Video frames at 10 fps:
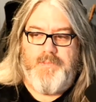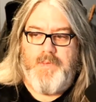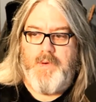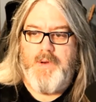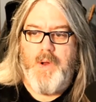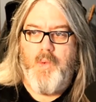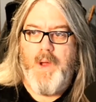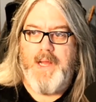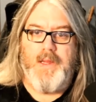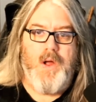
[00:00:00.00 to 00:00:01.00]
you know
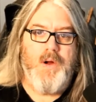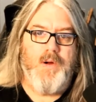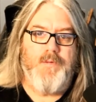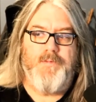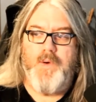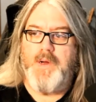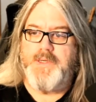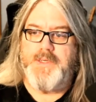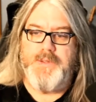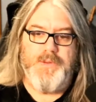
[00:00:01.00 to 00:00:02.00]
wait longer for
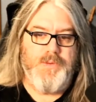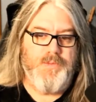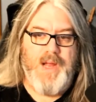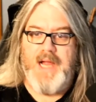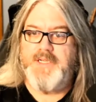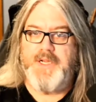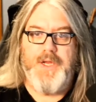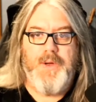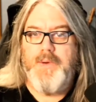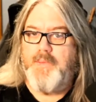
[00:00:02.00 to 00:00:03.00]
it to
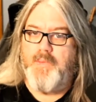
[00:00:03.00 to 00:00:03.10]
execute